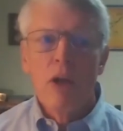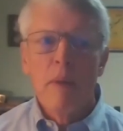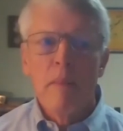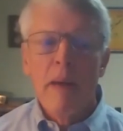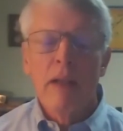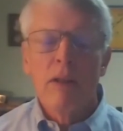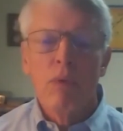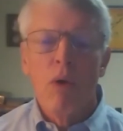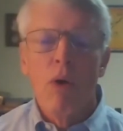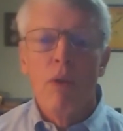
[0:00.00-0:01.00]
bit about the
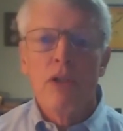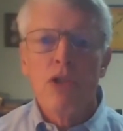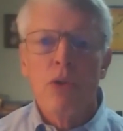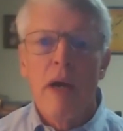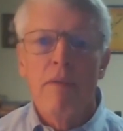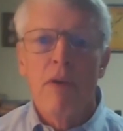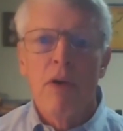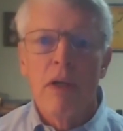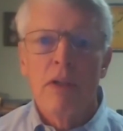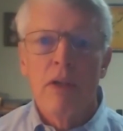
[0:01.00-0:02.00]
role that you have
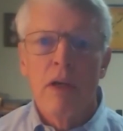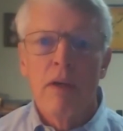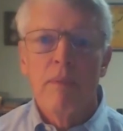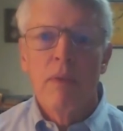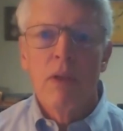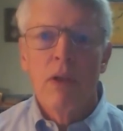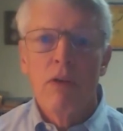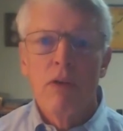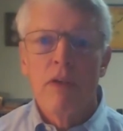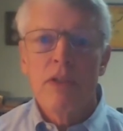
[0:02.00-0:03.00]
there at the
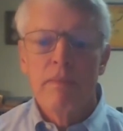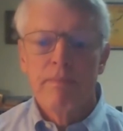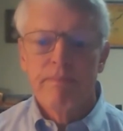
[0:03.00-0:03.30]
university.